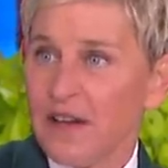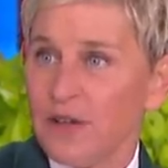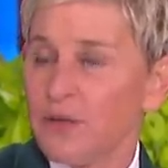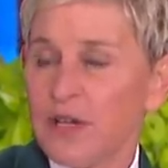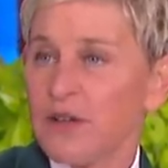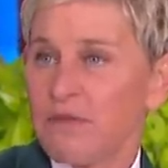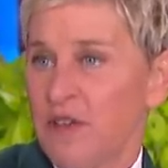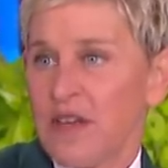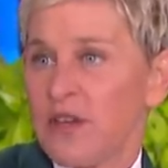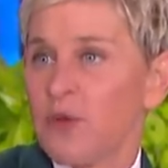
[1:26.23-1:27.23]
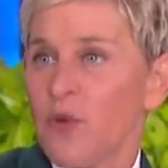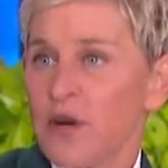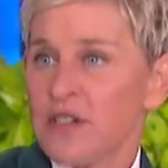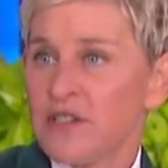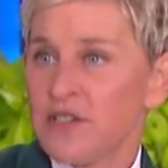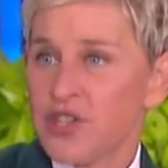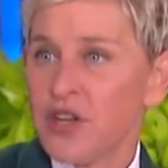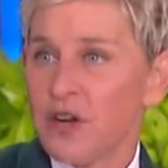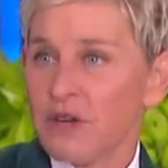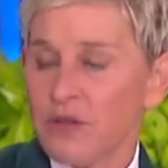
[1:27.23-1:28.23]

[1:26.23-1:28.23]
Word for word: you didn't think you wanted to cheer.